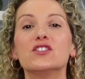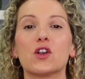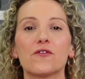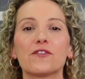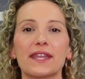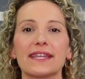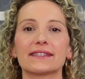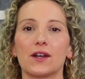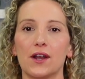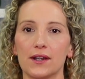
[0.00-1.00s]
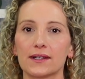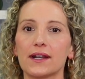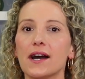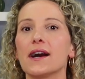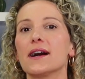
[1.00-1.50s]
Don't forget to
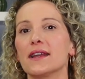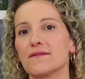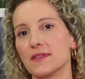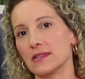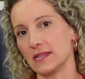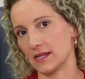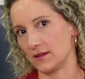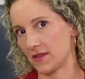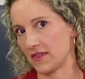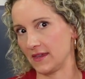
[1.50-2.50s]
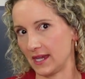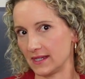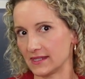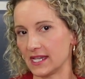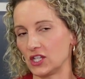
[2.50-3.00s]
archive the little
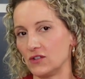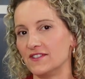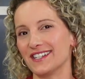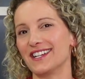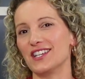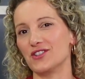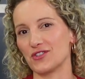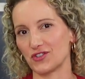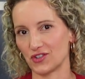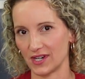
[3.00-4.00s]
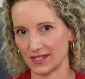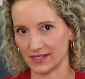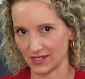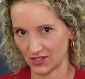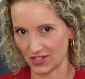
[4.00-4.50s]
things that you've done in your
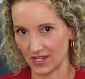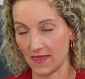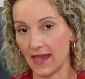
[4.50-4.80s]
transition.